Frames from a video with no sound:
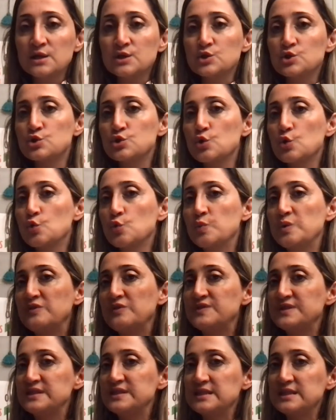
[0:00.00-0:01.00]
So
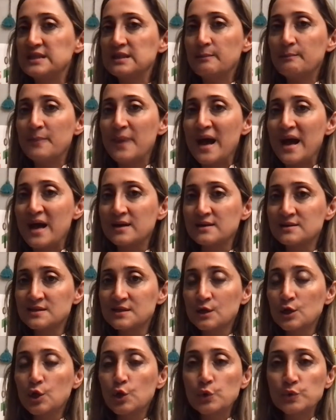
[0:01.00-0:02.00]
we've seen banks
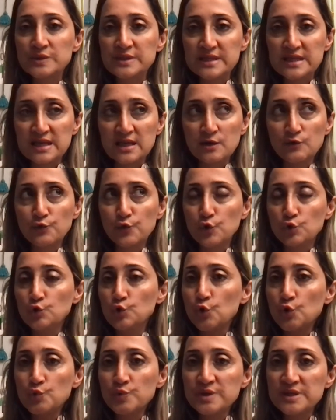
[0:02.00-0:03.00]
closing for
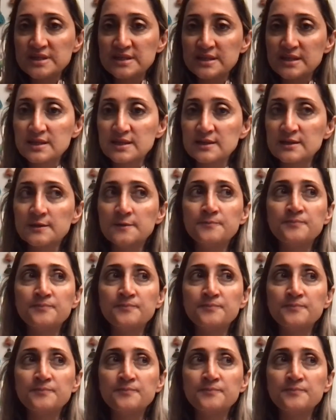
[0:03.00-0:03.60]
no reason,